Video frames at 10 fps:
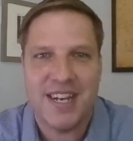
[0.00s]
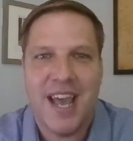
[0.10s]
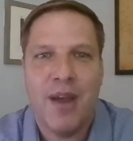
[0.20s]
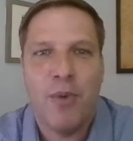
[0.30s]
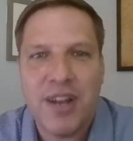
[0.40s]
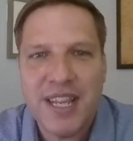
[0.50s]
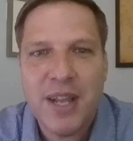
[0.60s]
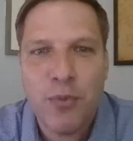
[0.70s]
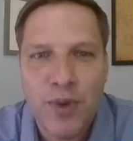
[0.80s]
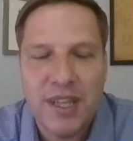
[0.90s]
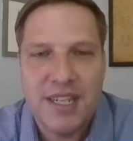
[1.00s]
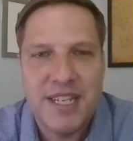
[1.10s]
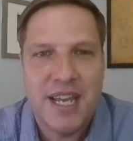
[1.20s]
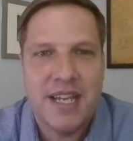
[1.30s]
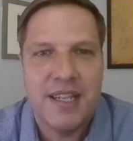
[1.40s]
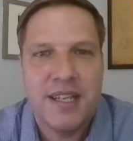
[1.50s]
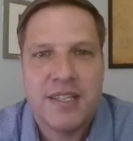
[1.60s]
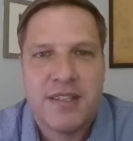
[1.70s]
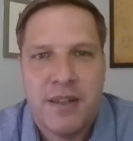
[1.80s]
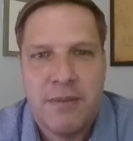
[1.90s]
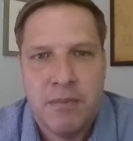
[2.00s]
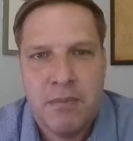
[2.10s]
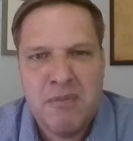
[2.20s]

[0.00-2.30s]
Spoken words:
today. Where can they really dig into this?